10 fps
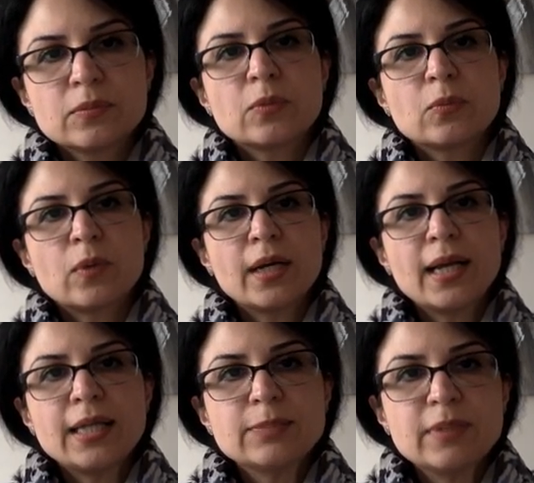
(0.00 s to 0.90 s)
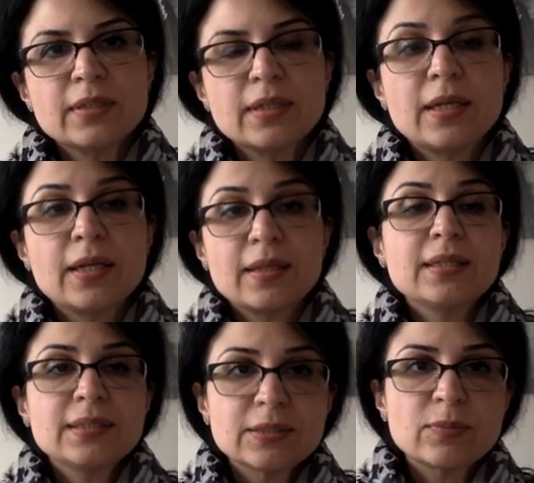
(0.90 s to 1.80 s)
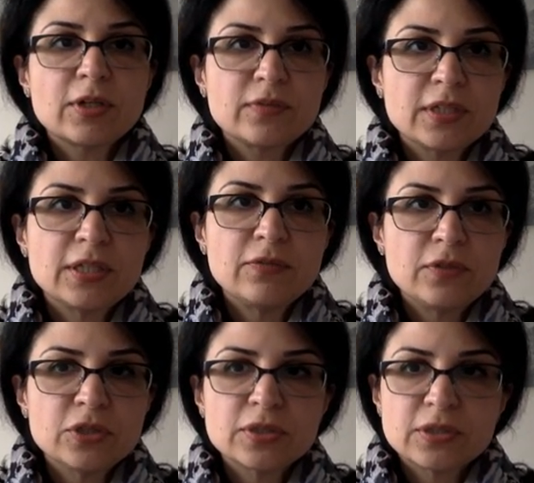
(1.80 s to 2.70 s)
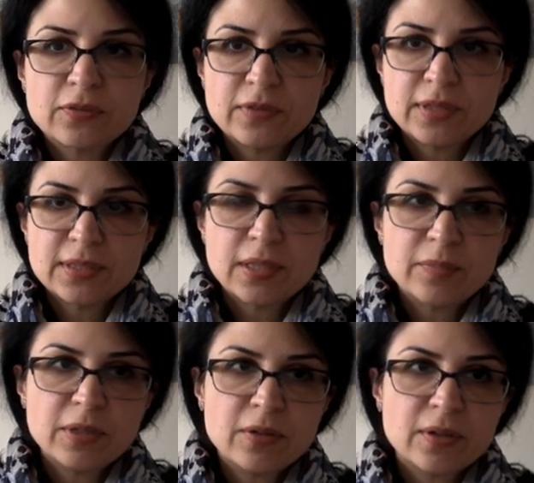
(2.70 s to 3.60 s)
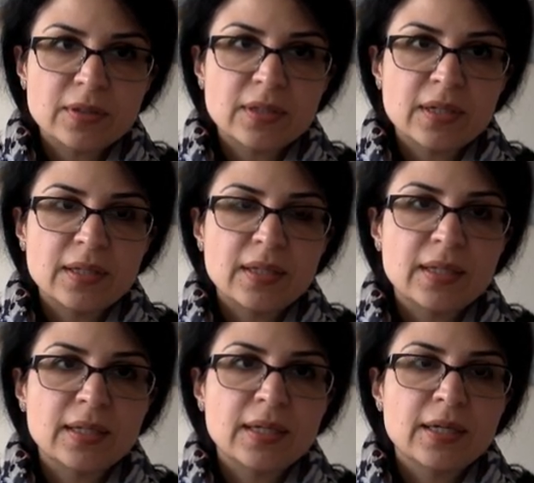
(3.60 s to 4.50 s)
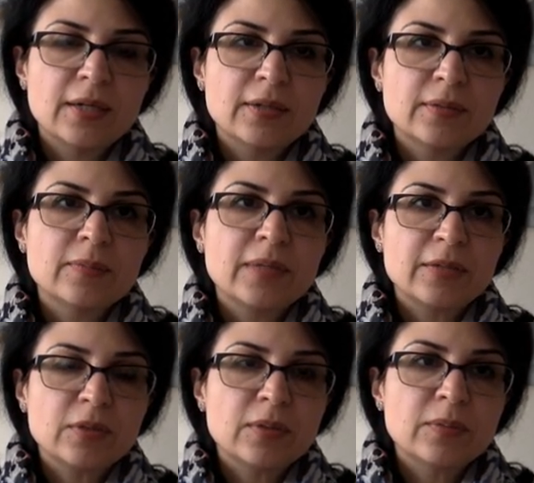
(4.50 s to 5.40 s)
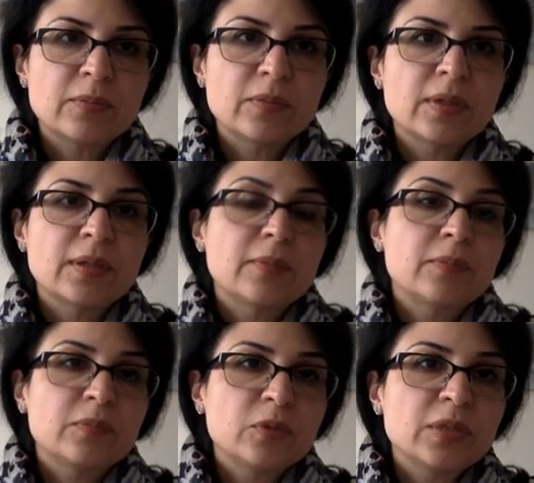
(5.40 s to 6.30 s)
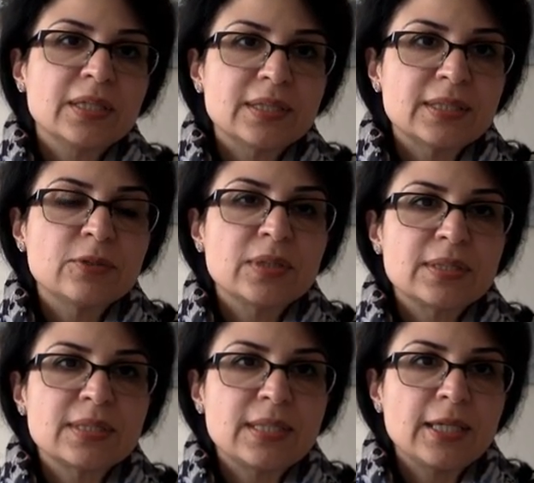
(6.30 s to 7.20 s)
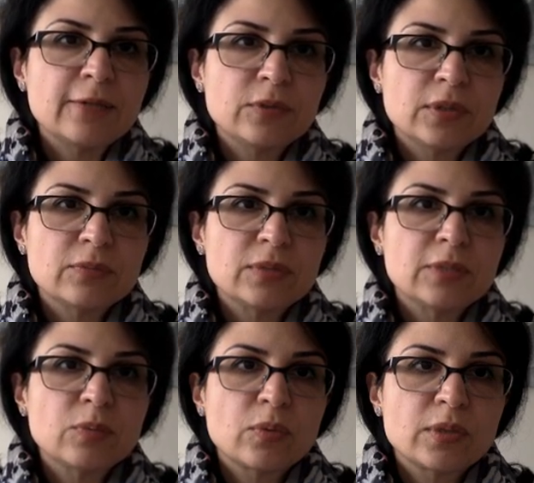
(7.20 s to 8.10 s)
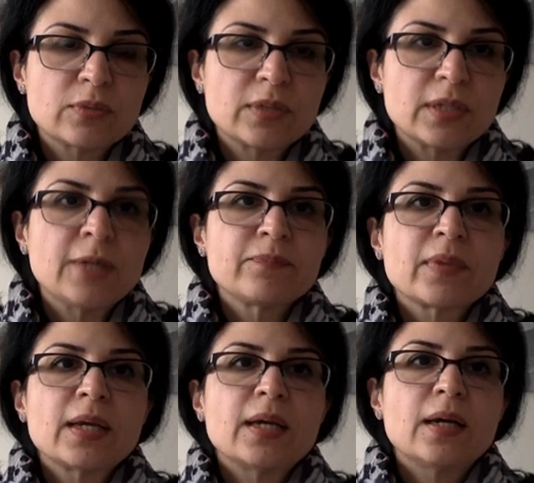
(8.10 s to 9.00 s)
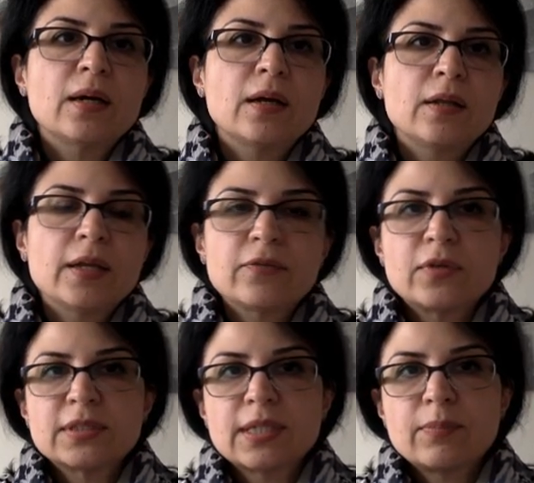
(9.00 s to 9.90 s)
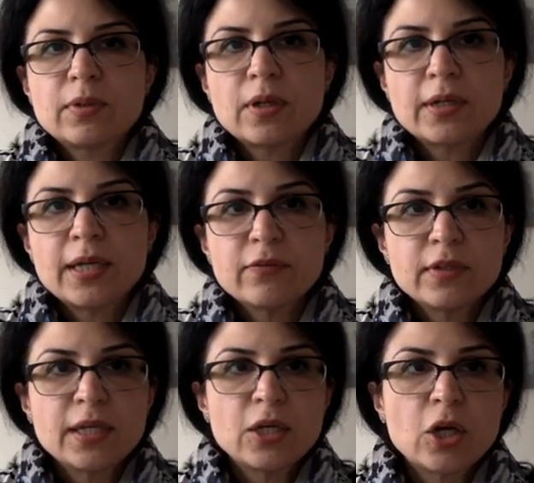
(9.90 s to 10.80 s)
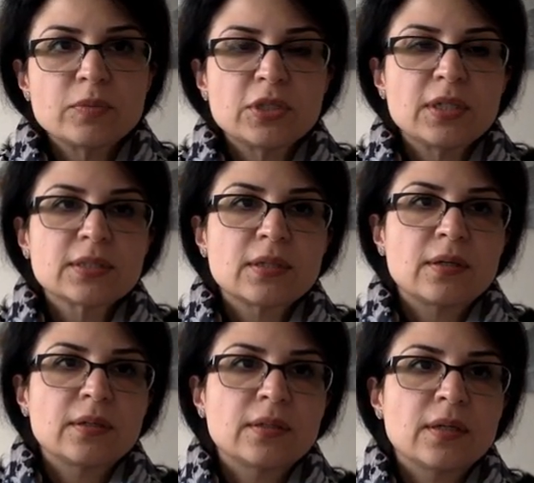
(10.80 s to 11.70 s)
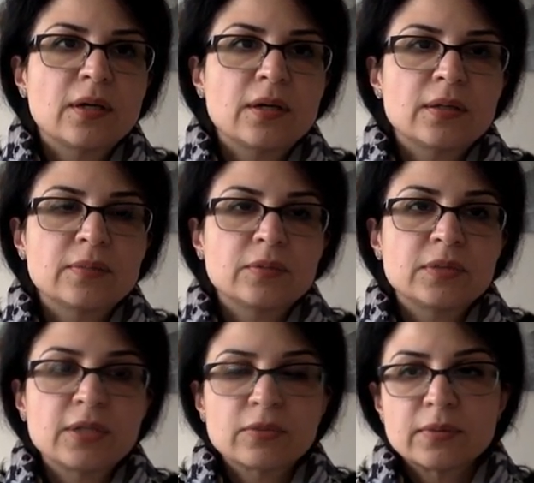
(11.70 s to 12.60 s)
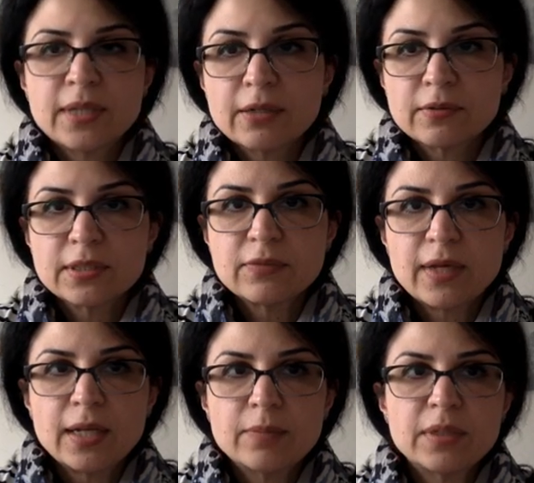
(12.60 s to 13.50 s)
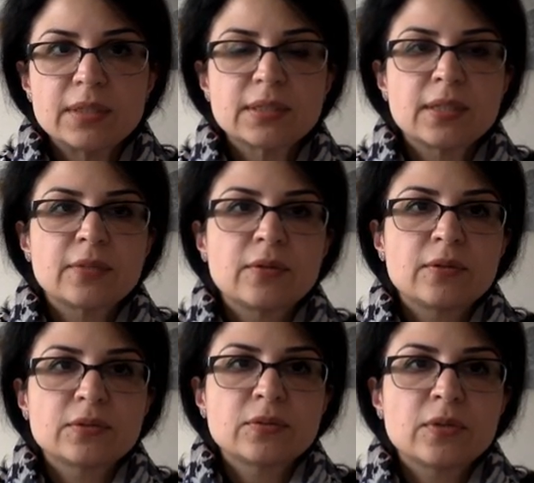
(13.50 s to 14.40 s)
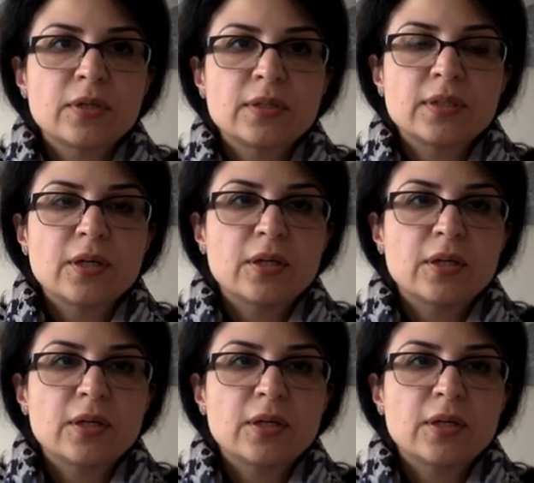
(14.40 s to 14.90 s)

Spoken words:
one aspect, like this is one of the key features of the Islamic art, and then that you can see and you can read poetry on, like, for example, on everyday objects, on decorative elements, and also on the